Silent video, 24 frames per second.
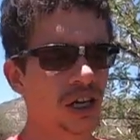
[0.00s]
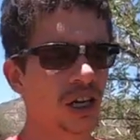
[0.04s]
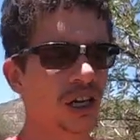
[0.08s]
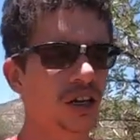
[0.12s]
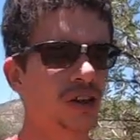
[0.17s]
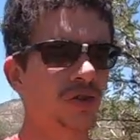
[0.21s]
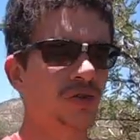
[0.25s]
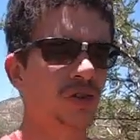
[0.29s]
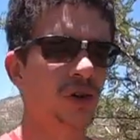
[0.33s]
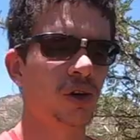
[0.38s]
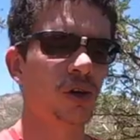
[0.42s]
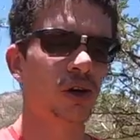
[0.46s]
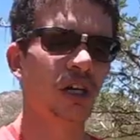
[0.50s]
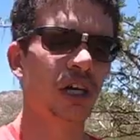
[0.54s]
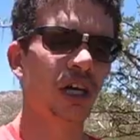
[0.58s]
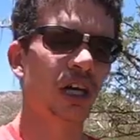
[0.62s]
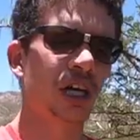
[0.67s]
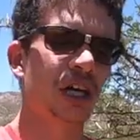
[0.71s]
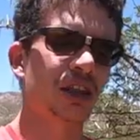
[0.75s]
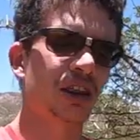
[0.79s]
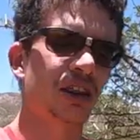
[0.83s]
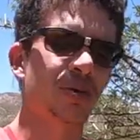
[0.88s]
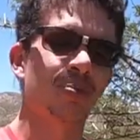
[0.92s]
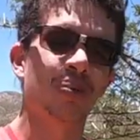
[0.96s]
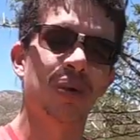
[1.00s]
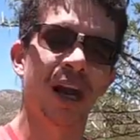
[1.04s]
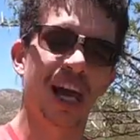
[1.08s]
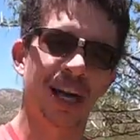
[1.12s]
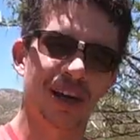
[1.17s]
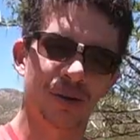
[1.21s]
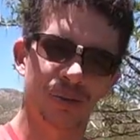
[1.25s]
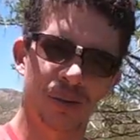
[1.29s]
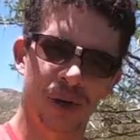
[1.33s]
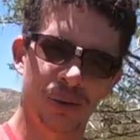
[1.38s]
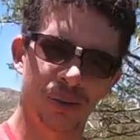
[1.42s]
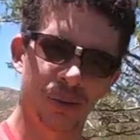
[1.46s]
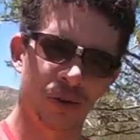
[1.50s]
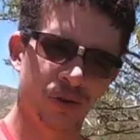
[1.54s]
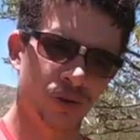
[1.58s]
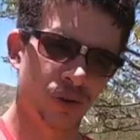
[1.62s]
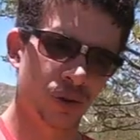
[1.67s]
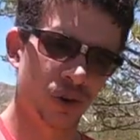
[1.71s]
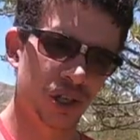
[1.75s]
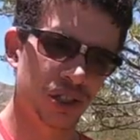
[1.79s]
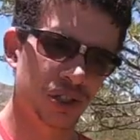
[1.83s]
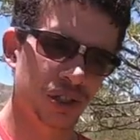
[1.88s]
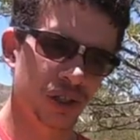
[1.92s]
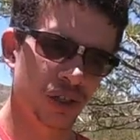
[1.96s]
And if you're looking at the black mamba,
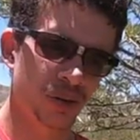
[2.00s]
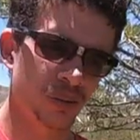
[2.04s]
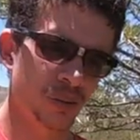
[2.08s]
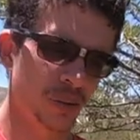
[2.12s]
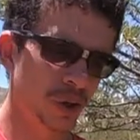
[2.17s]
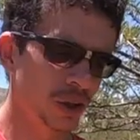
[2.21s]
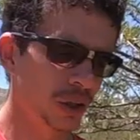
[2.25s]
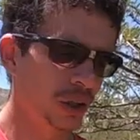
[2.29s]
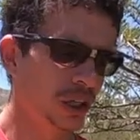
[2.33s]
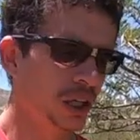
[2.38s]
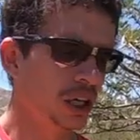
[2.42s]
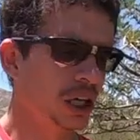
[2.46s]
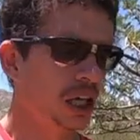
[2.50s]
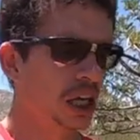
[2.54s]
for example,